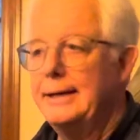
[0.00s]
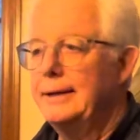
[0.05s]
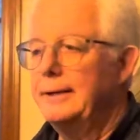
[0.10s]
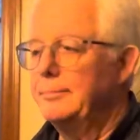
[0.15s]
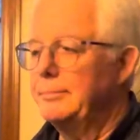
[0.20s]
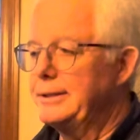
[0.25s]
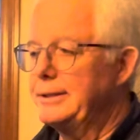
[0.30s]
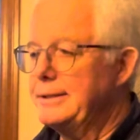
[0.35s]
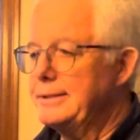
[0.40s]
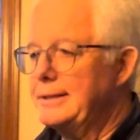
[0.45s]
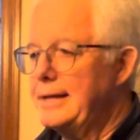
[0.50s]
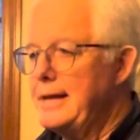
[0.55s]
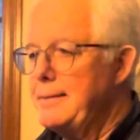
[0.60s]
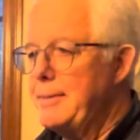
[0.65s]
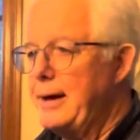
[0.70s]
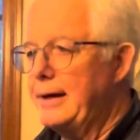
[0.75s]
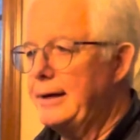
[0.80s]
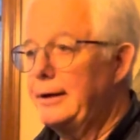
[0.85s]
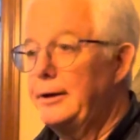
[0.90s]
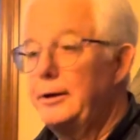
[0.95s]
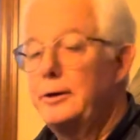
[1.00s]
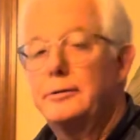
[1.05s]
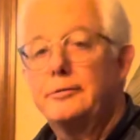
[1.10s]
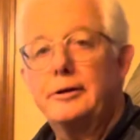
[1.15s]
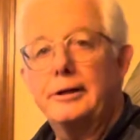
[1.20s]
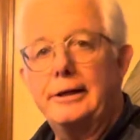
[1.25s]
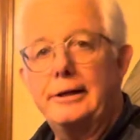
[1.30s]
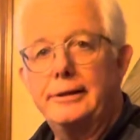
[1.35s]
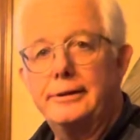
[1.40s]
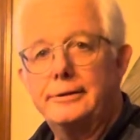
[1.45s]
but this came out a little over a
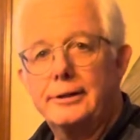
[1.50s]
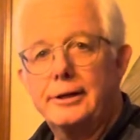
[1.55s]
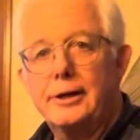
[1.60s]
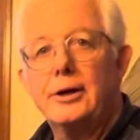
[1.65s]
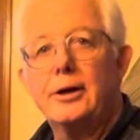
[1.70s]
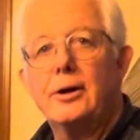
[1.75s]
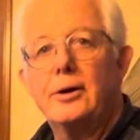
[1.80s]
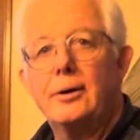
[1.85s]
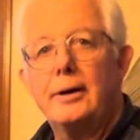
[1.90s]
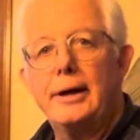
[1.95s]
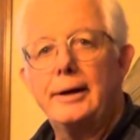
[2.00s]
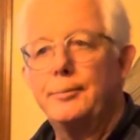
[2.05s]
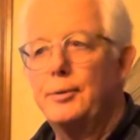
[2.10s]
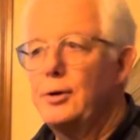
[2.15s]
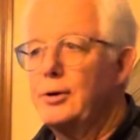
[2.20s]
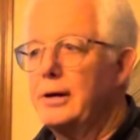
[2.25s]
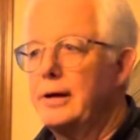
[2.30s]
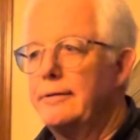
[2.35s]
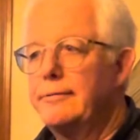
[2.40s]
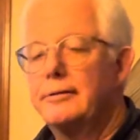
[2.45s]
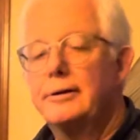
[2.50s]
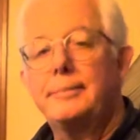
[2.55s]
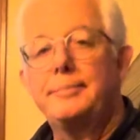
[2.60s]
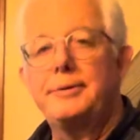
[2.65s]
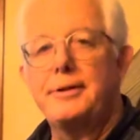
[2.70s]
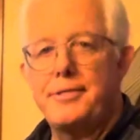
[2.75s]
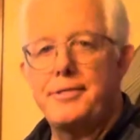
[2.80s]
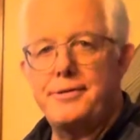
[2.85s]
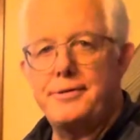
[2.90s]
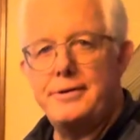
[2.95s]
year ago and will cover up to
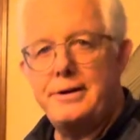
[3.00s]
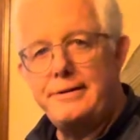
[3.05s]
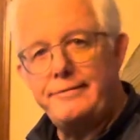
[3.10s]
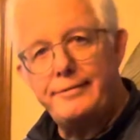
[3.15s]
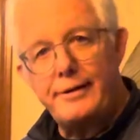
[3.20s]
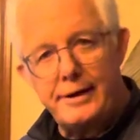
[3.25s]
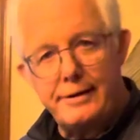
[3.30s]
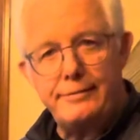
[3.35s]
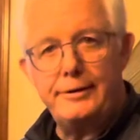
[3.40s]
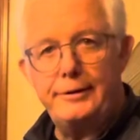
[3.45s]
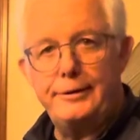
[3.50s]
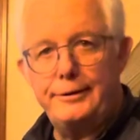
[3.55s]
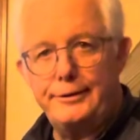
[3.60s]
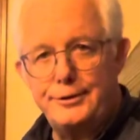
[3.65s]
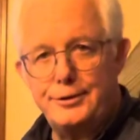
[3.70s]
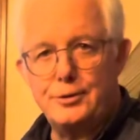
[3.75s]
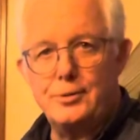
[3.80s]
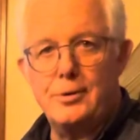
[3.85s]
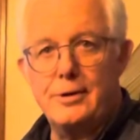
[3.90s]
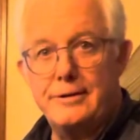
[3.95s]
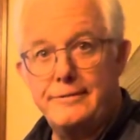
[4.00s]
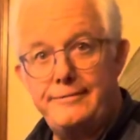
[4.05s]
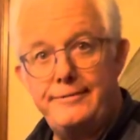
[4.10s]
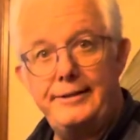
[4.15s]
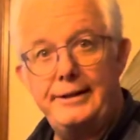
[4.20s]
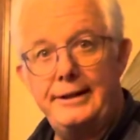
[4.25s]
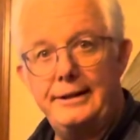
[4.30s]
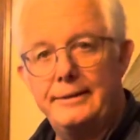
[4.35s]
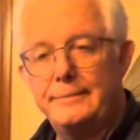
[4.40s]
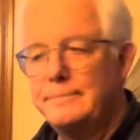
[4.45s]
3,500 square
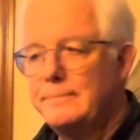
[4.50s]
feet.